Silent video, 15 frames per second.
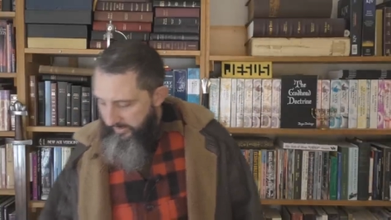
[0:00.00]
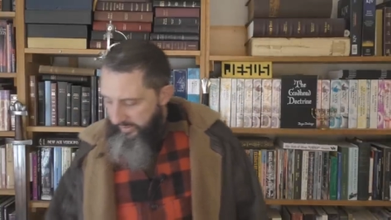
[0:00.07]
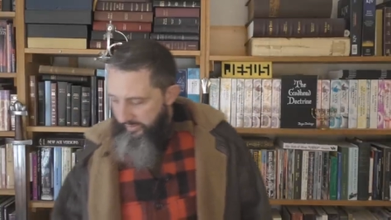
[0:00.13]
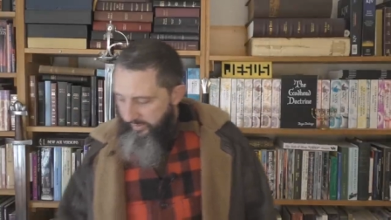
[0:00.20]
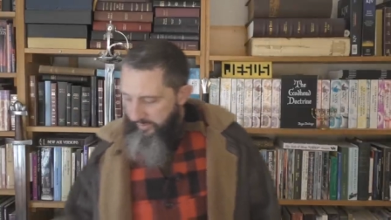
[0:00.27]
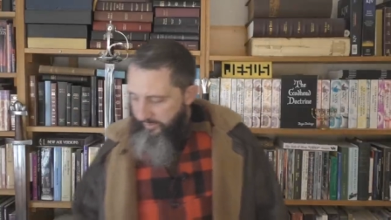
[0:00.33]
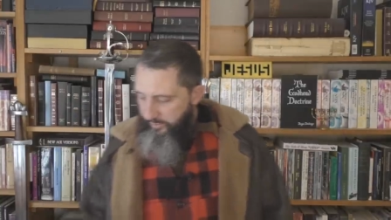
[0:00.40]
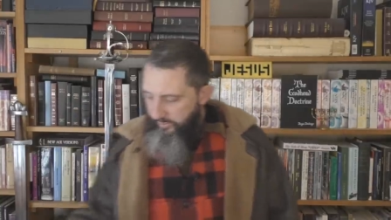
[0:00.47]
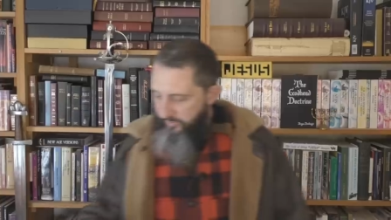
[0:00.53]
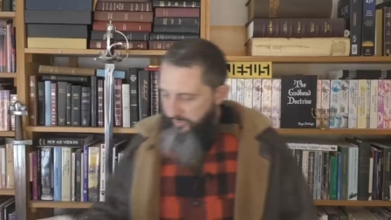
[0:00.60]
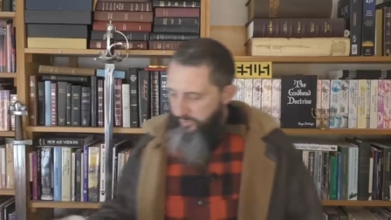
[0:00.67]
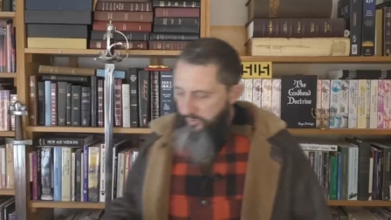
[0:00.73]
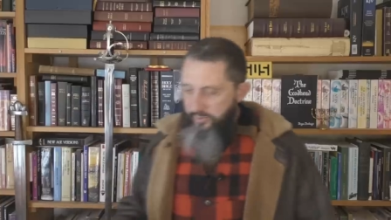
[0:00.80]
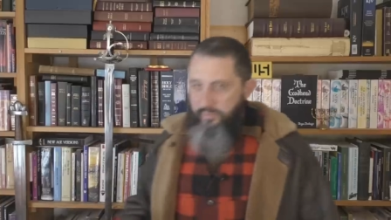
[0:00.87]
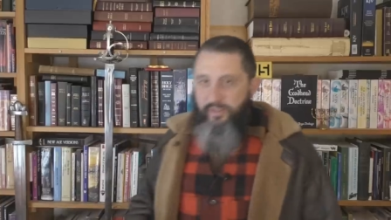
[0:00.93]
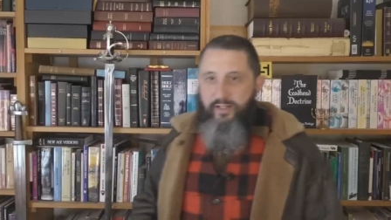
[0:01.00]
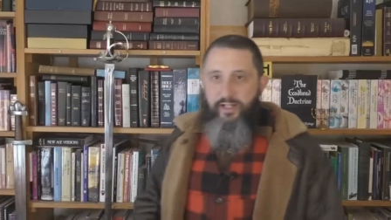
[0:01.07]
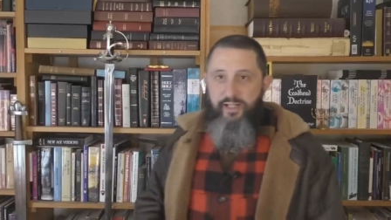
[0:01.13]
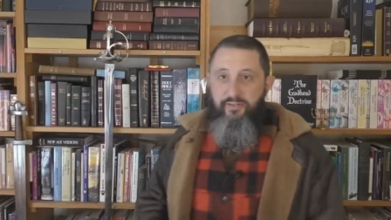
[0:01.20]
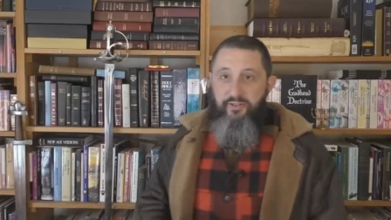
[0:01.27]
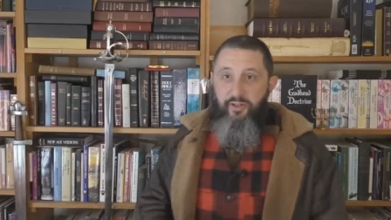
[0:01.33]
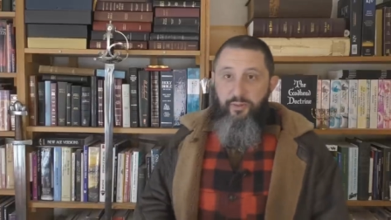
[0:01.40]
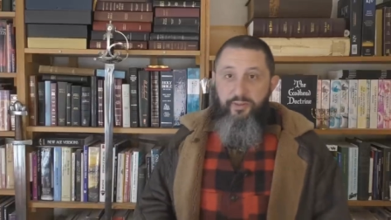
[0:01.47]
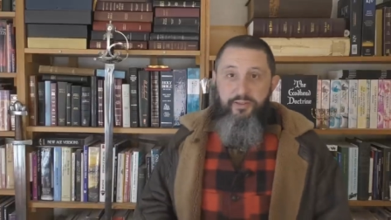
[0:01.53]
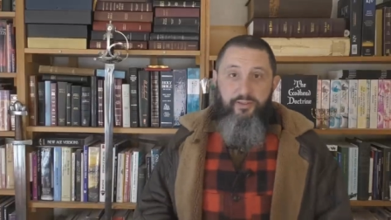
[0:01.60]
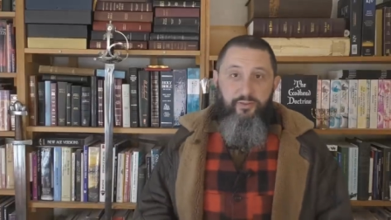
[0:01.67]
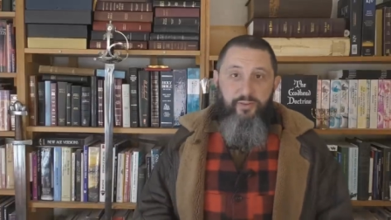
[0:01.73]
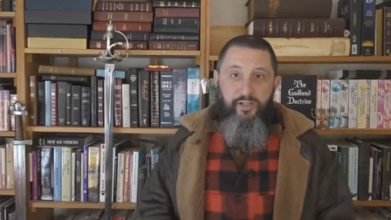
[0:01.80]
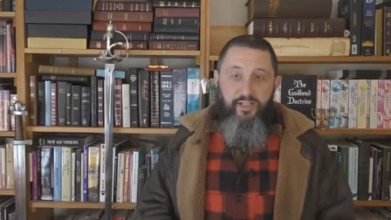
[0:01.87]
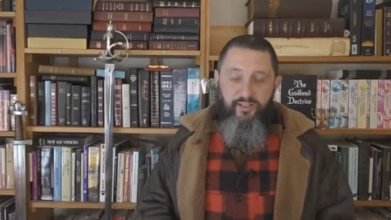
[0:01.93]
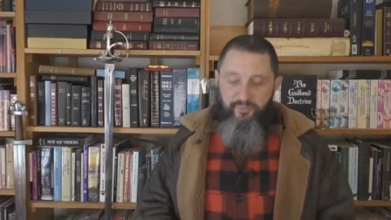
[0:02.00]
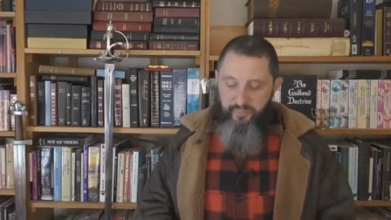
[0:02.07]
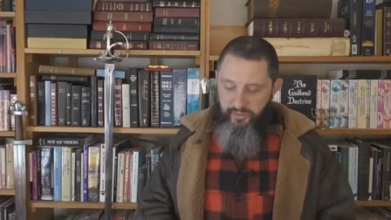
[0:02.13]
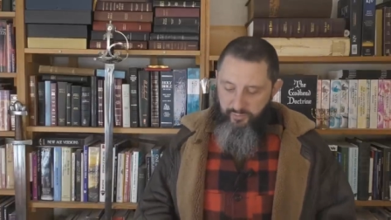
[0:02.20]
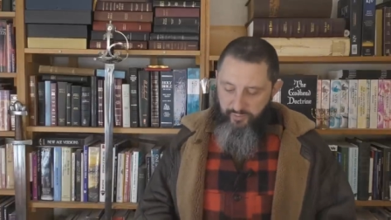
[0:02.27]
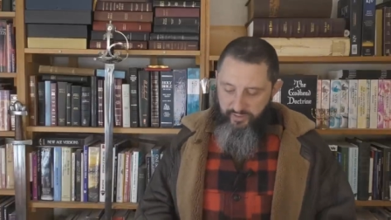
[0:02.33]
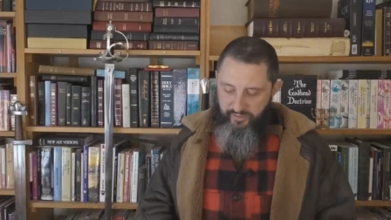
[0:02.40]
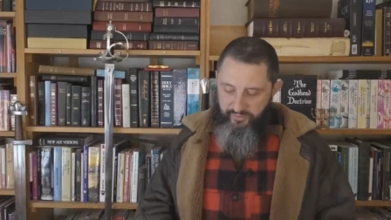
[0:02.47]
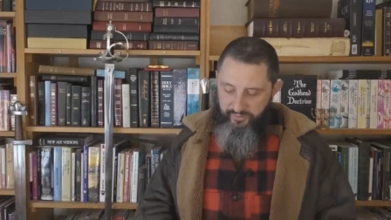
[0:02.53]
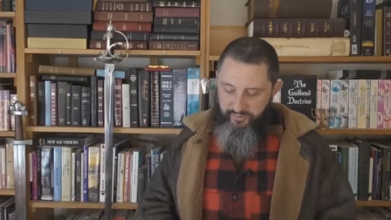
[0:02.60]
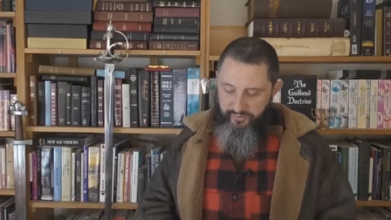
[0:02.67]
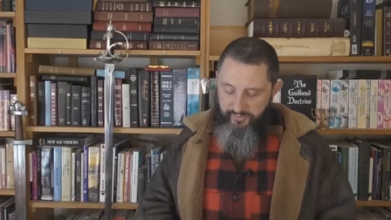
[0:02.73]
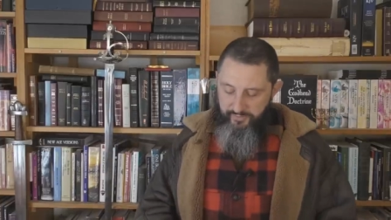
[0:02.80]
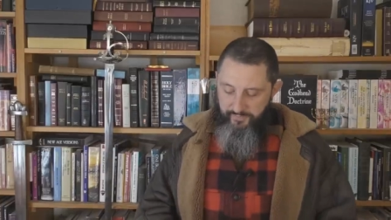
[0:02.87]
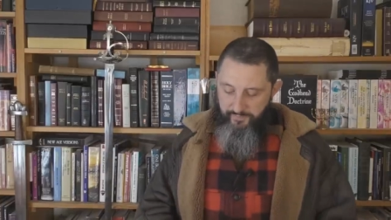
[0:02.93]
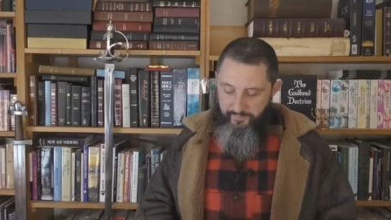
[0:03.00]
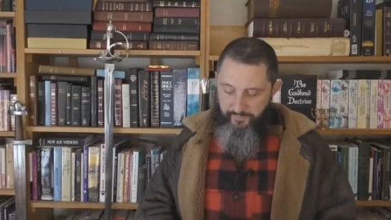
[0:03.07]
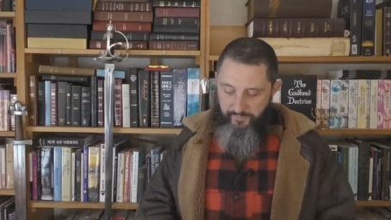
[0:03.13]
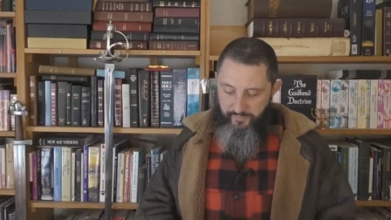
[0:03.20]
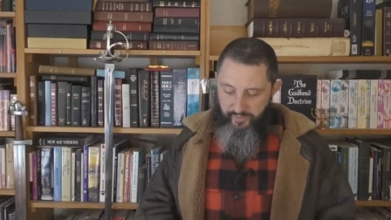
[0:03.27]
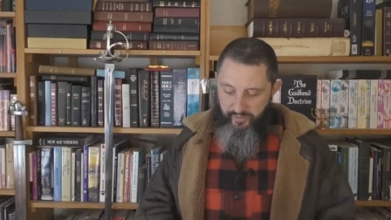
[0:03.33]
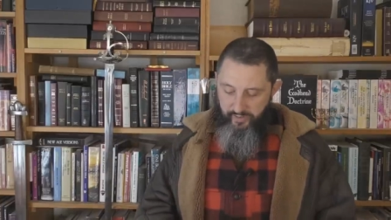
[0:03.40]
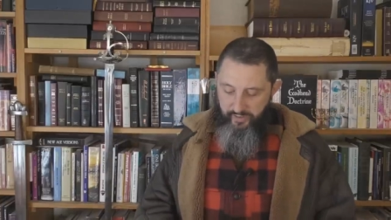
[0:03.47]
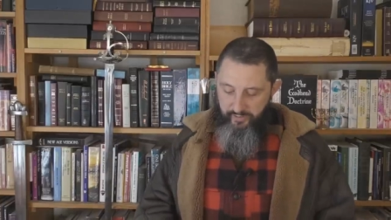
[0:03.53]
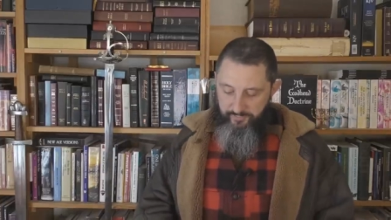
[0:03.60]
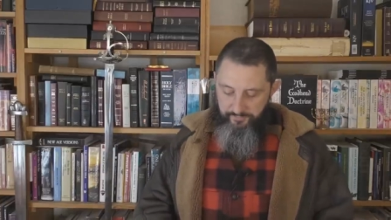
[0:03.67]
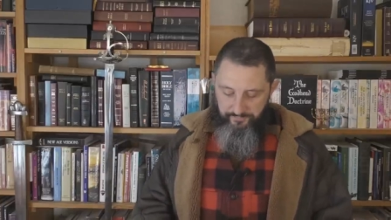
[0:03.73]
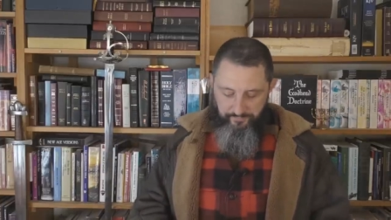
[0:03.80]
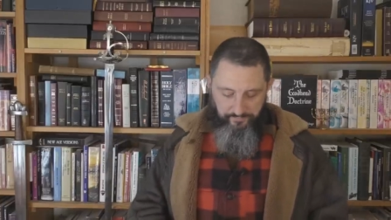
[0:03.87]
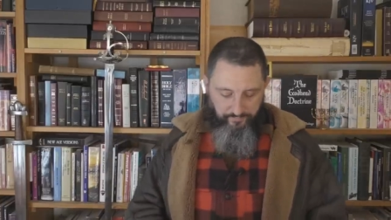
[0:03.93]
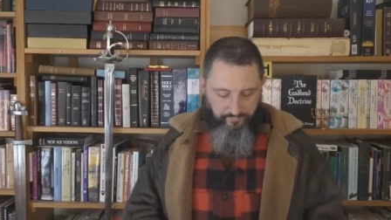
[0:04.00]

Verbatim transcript: A lot of the newer viewers might not even know what the new IFB was um,